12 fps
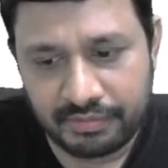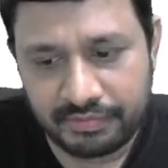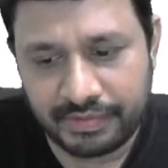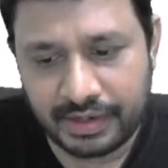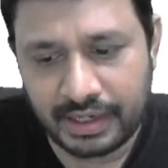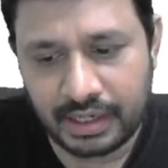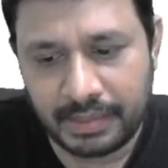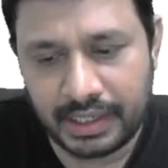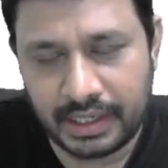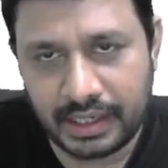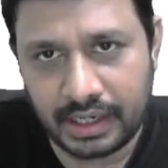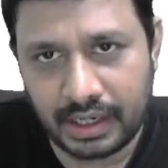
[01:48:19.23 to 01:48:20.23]

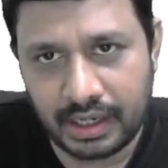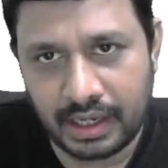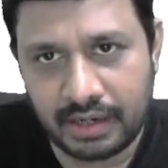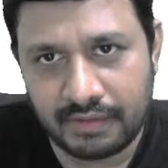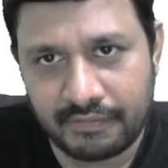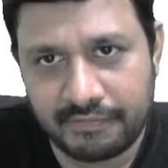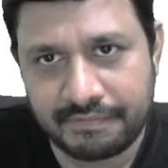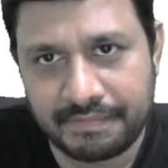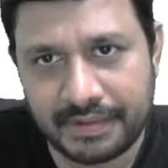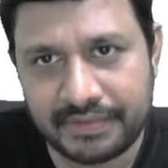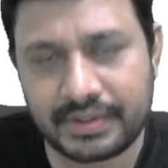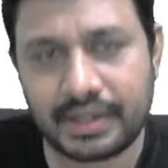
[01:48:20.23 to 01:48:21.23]
Fundamental or
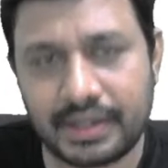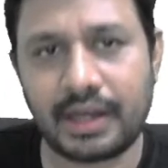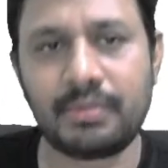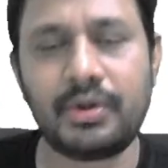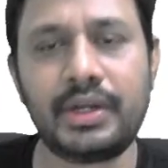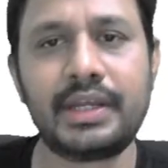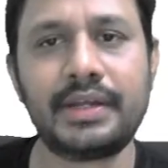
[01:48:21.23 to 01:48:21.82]
first harmonic.